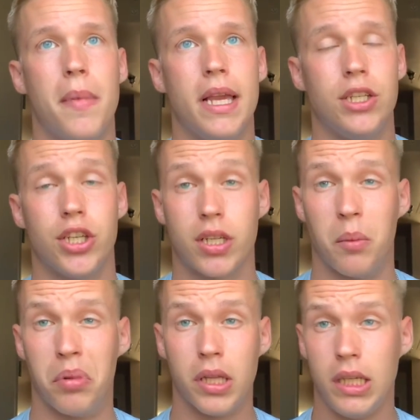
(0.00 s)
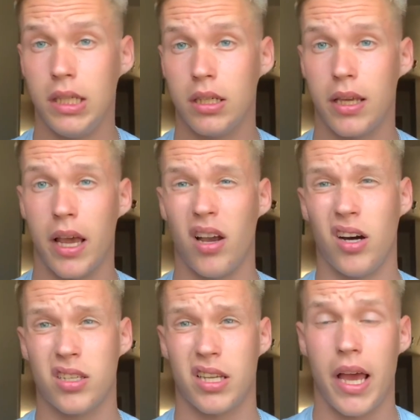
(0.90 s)
it's just complete
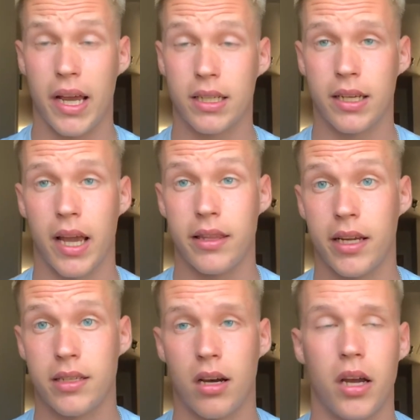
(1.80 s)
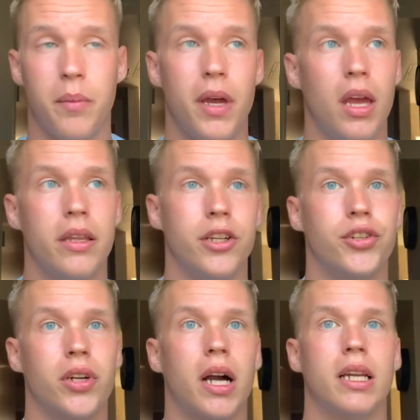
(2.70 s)
chaos and hectic at that time that
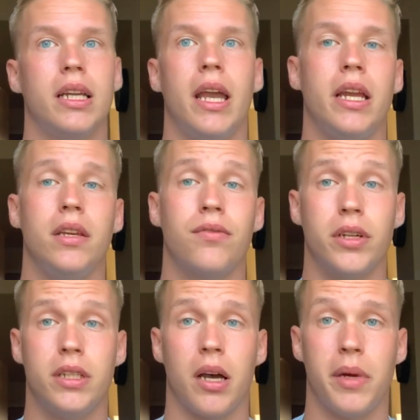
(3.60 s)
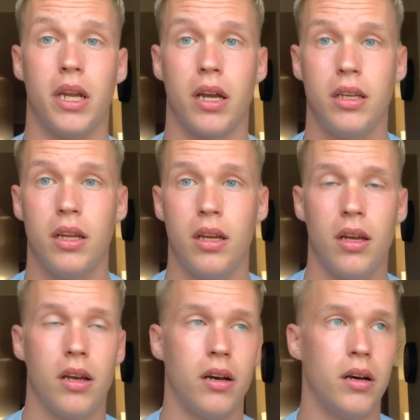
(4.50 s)
you're not going to get any free time at night.
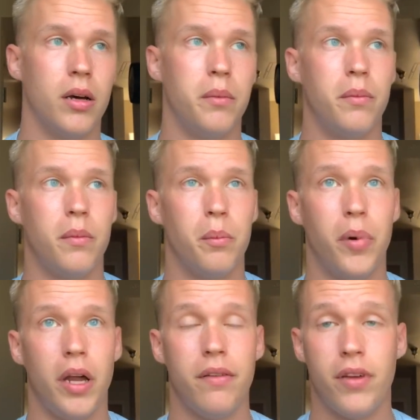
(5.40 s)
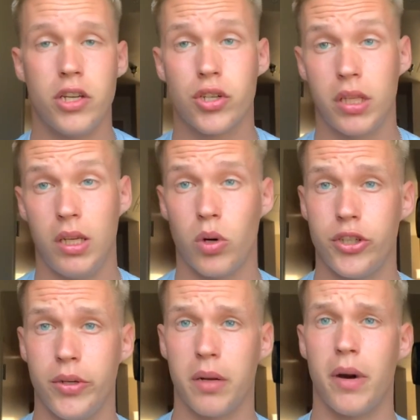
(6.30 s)
But eventually,
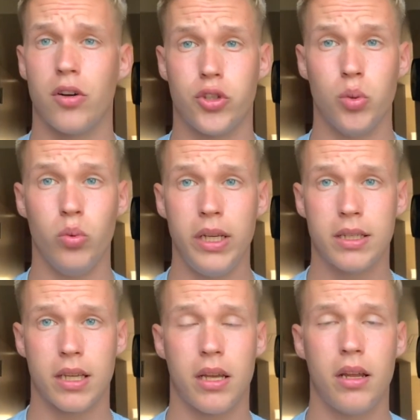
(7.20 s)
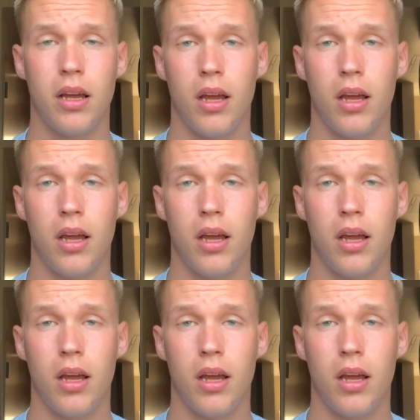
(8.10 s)
once you hit about 2 weeks in,